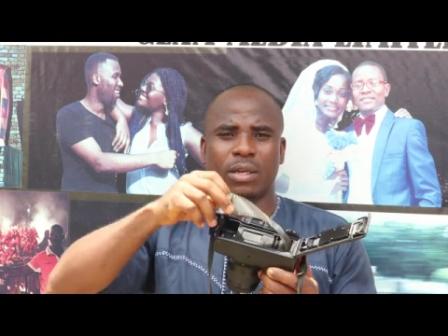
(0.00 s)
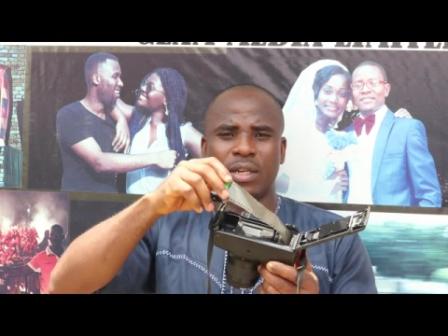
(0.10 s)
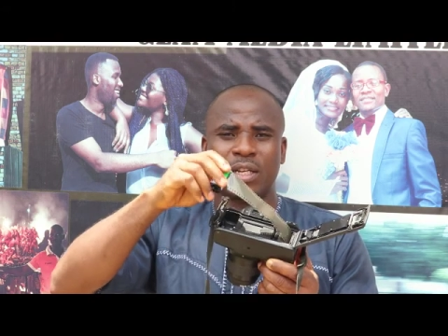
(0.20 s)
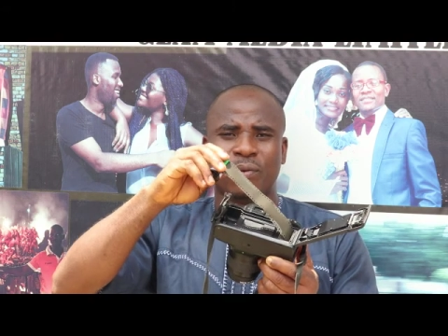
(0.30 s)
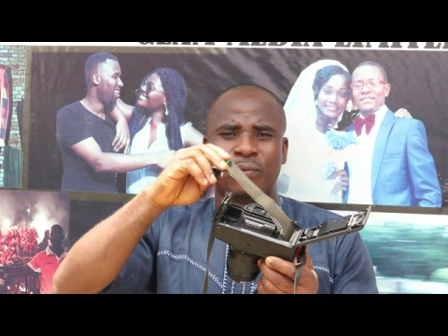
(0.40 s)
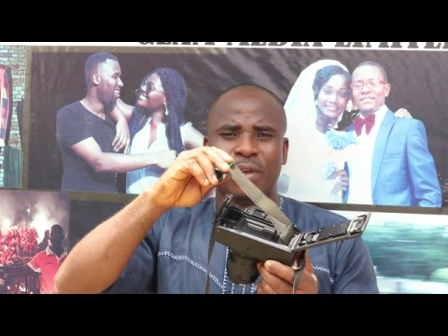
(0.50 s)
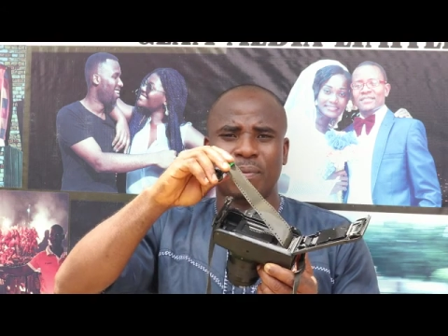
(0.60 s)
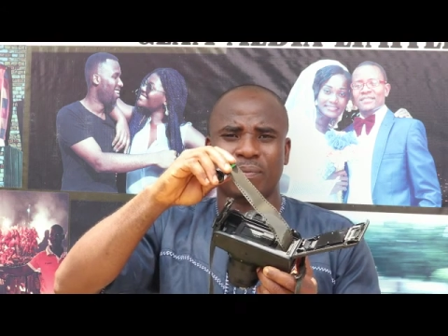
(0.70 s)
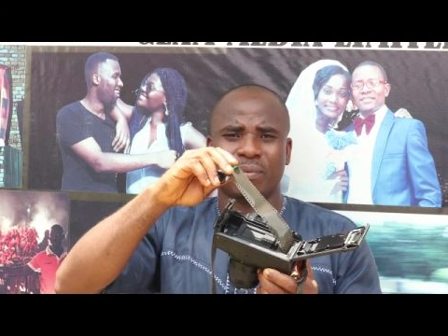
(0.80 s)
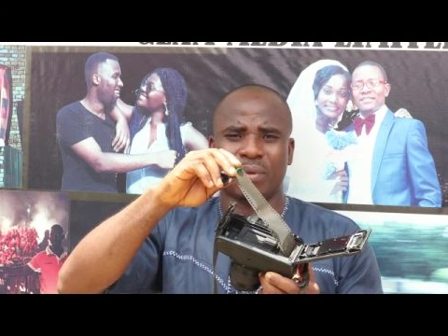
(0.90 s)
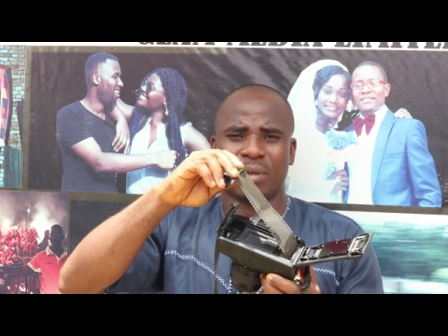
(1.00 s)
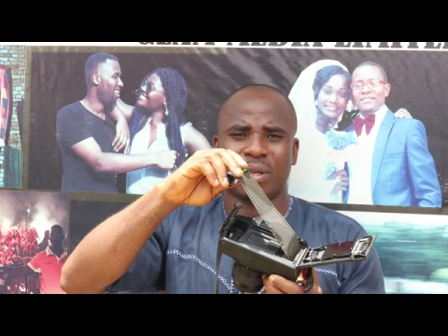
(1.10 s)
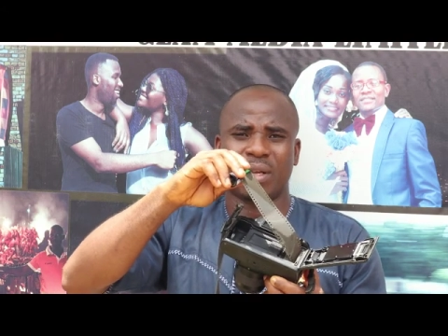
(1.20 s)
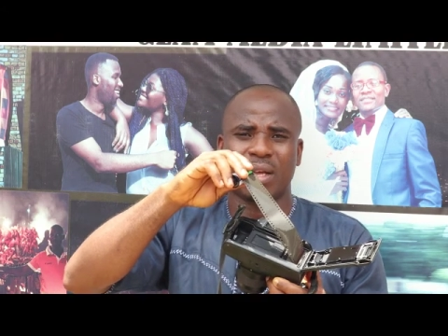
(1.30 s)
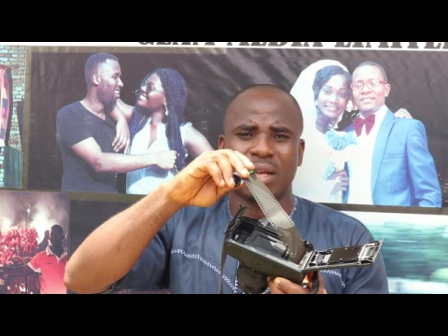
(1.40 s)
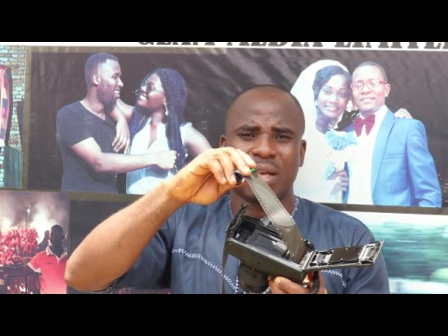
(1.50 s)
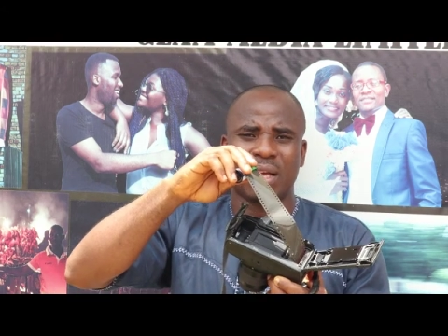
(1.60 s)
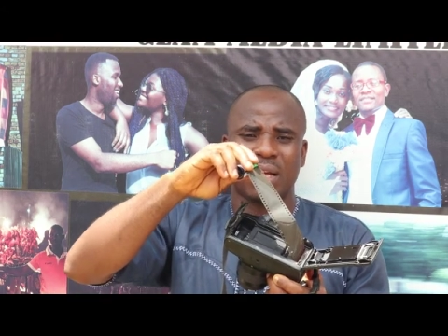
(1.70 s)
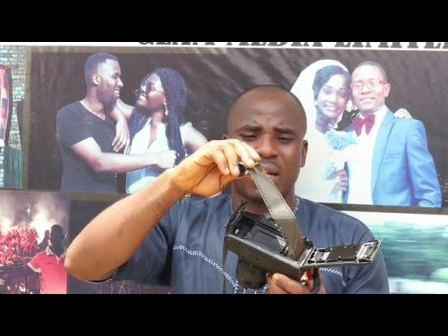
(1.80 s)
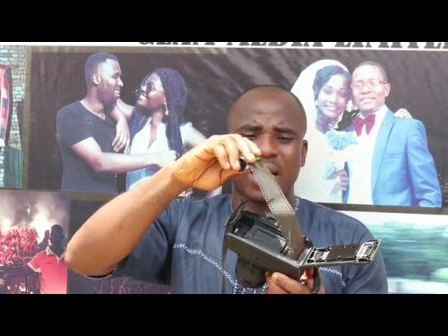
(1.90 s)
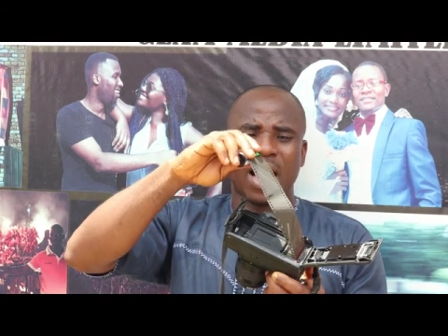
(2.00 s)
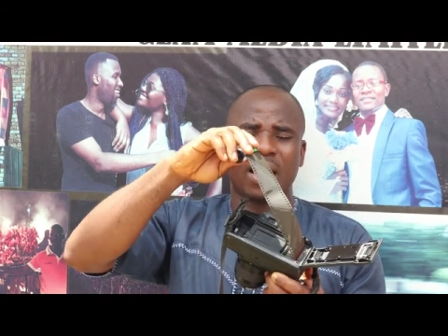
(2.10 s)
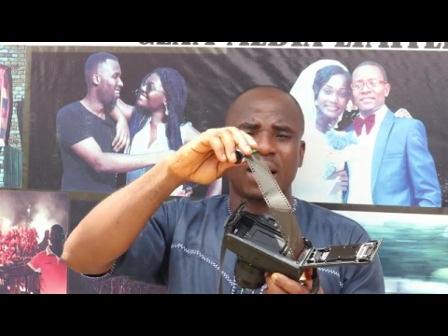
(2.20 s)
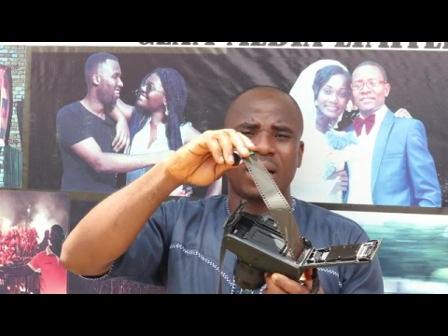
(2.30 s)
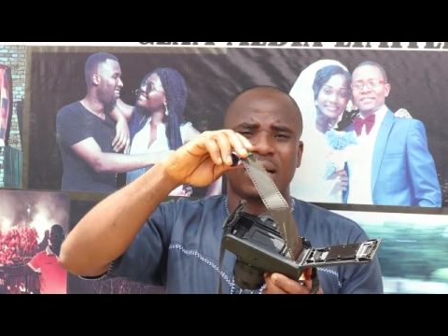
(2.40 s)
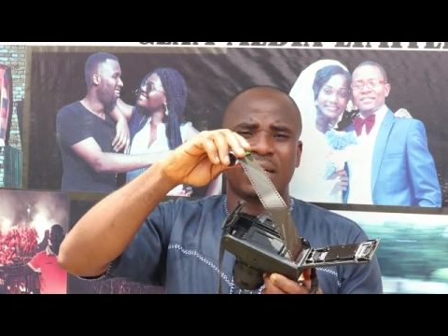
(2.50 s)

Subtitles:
This is the film. Now,